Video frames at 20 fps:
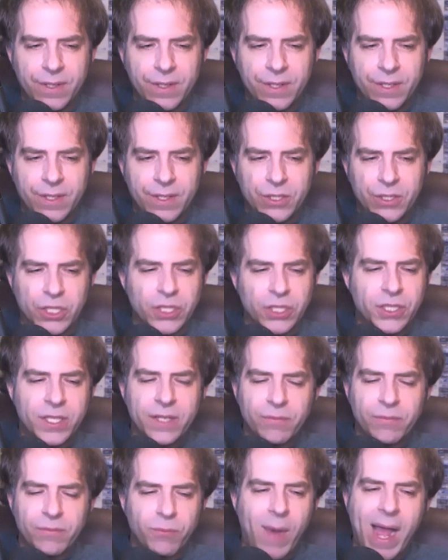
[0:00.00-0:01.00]
just
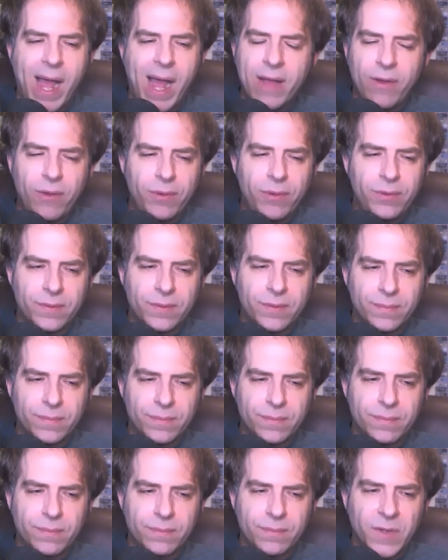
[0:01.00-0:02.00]
these wild,
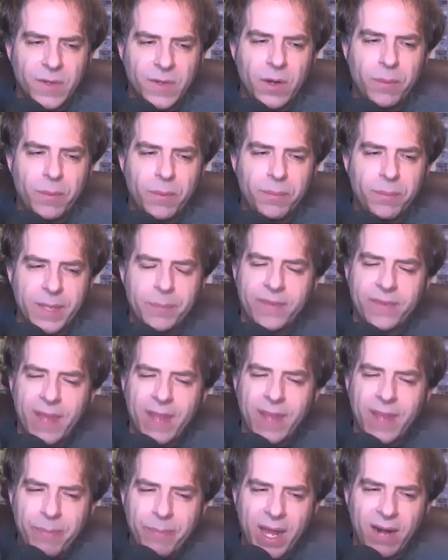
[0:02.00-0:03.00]
deep state
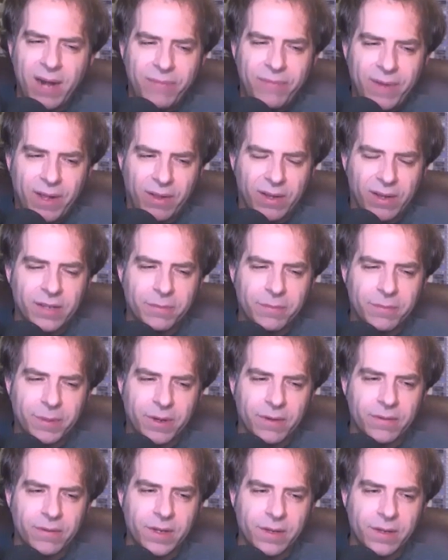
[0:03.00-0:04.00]
pedophile
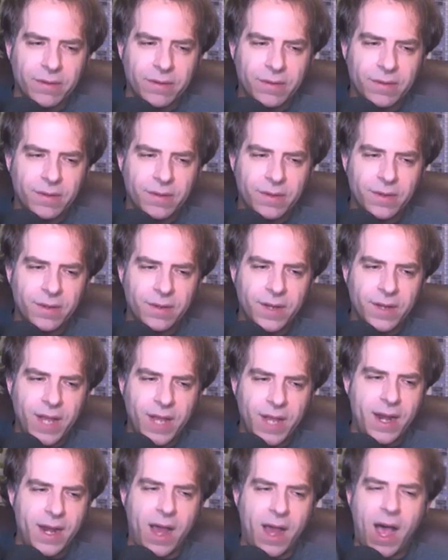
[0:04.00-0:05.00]
conspiracies and
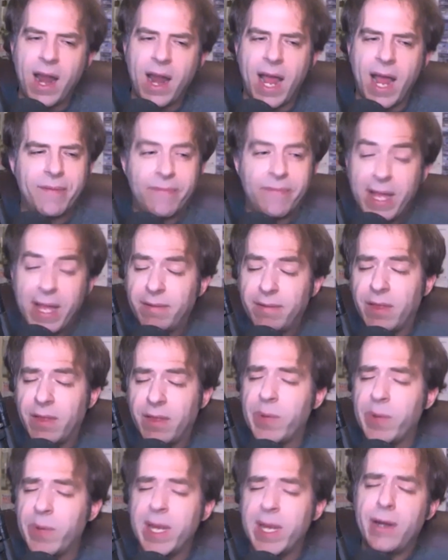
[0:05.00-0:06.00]
not events that
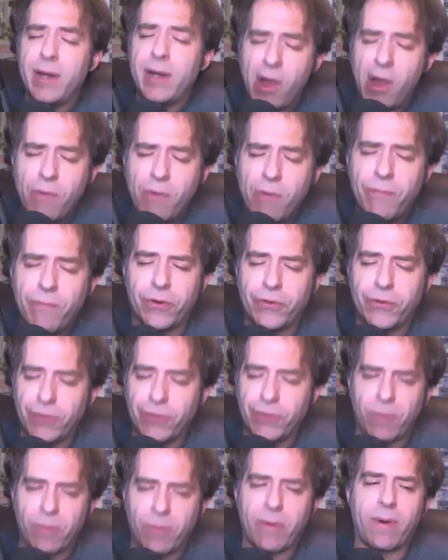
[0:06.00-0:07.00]
we know for sure
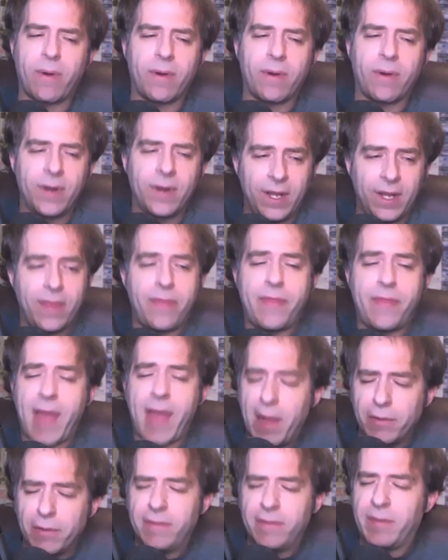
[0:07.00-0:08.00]
where
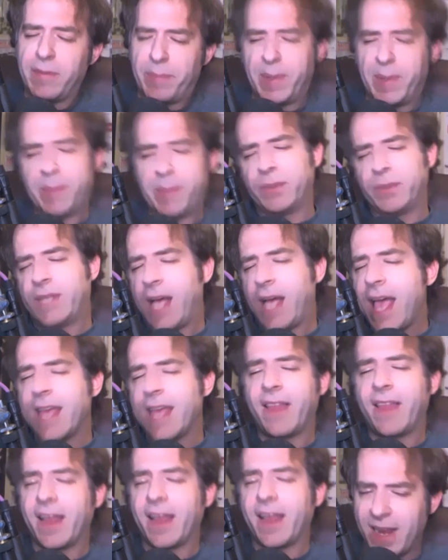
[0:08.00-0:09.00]
thousands of people died,
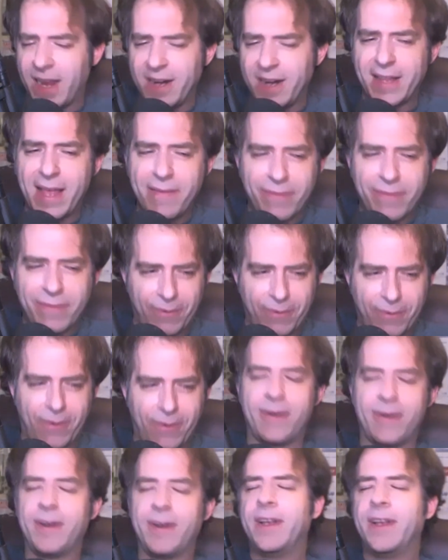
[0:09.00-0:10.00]
like 9/11 or
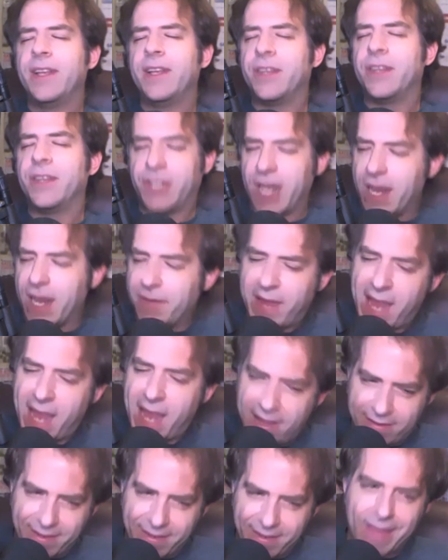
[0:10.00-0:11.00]
the JFK
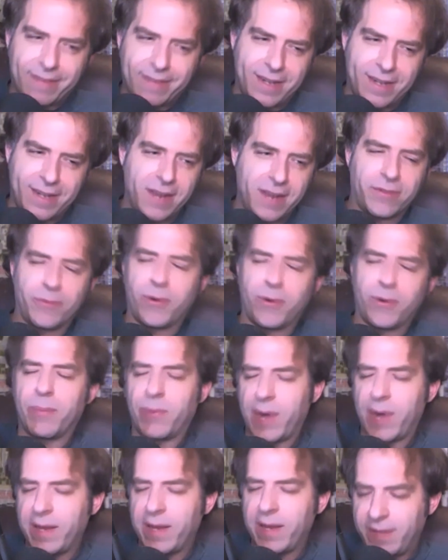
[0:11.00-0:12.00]
assassination where a
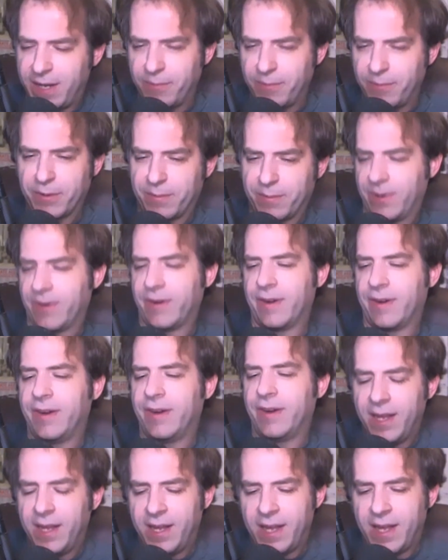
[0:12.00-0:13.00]
president was murdered.
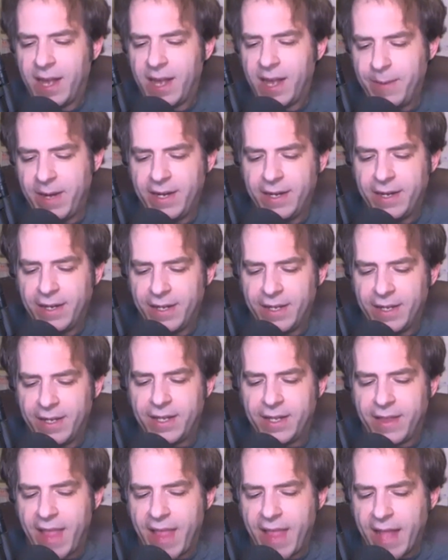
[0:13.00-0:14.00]
I mean,
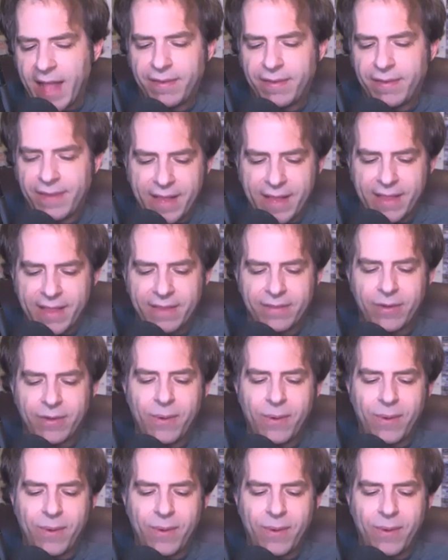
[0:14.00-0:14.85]
that's so